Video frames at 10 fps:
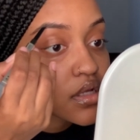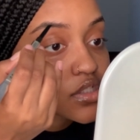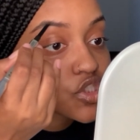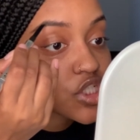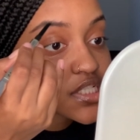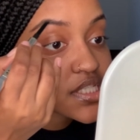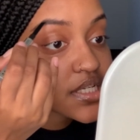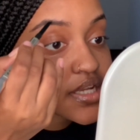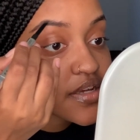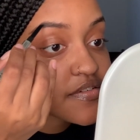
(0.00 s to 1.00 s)
just
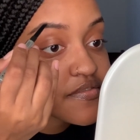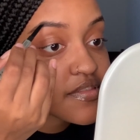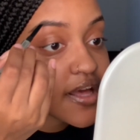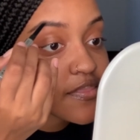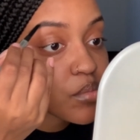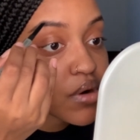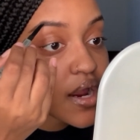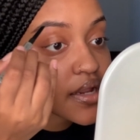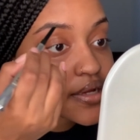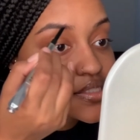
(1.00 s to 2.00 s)
enough that the
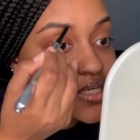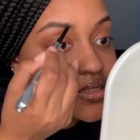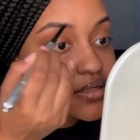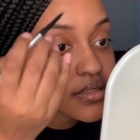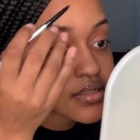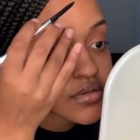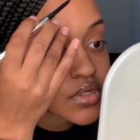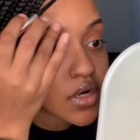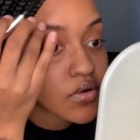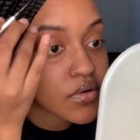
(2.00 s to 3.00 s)
product can, you
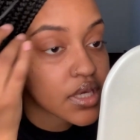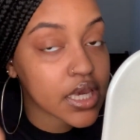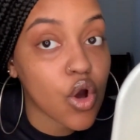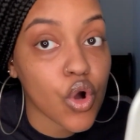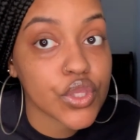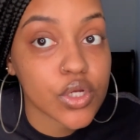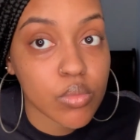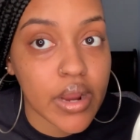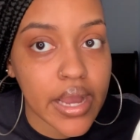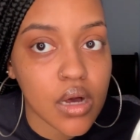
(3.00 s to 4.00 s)
know, get on your
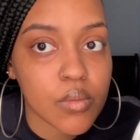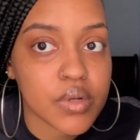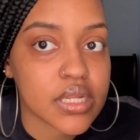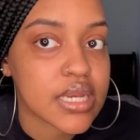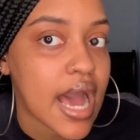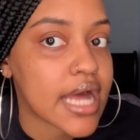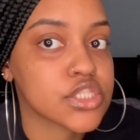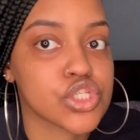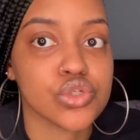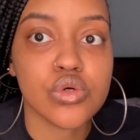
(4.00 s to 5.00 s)
brow, but not
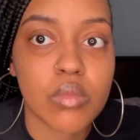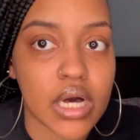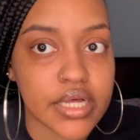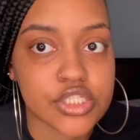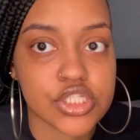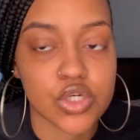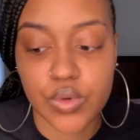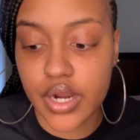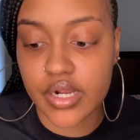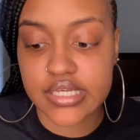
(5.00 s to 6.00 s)
too much to
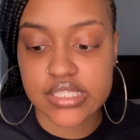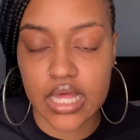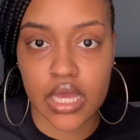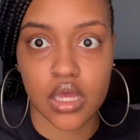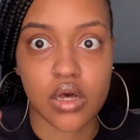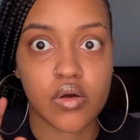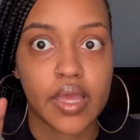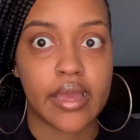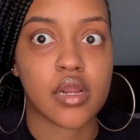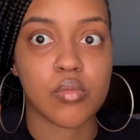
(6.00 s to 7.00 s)
where it's like,
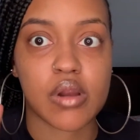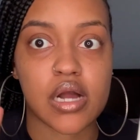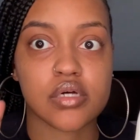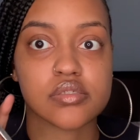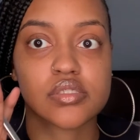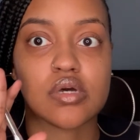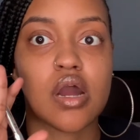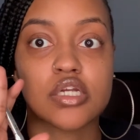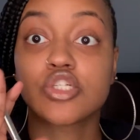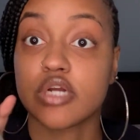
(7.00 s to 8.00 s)
okay, her brows are
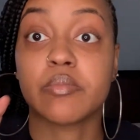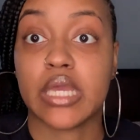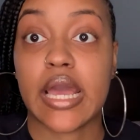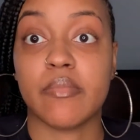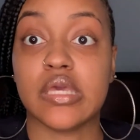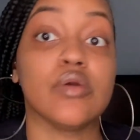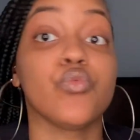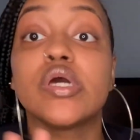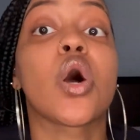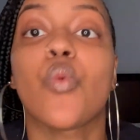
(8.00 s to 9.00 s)
screaming at me. We
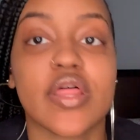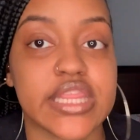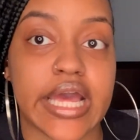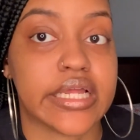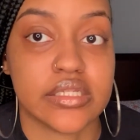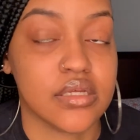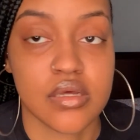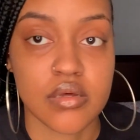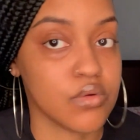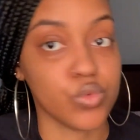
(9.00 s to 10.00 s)
don't want that.
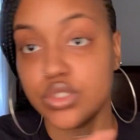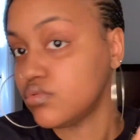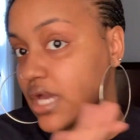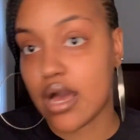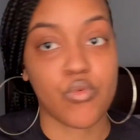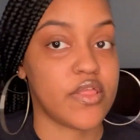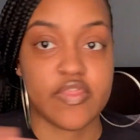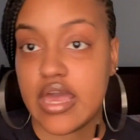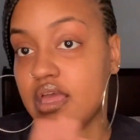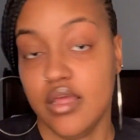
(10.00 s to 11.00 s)
We do not want that.